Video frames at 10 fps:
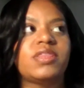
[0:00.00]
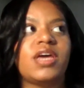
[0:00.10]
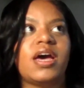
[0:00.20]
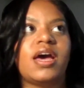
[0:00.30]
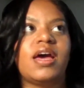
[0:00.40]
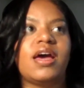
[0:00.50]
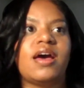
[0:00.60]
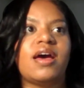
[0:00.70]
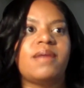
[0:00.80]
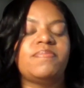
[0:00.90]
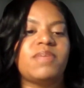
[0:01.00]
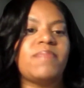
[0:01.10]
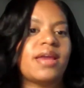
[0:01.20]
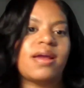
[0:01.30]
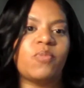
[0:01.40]
the um the
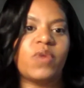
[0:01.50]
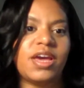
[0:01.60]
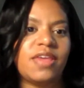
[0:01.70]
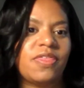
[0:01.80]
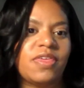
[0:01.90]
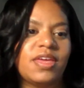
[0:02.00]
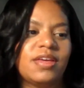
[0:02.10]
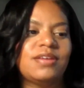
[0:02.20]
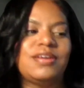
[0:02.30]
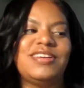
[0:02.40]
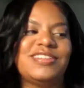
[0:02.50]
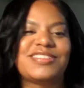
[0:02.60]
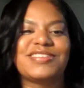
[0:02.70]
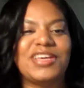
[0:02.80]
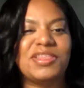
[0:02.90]
man I'm with,
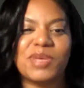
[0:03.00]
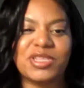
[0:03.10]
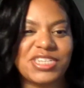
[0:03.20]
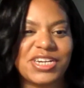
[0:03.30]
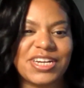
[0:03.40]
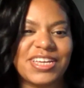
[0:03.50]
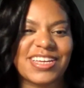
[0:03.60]
he's in the military.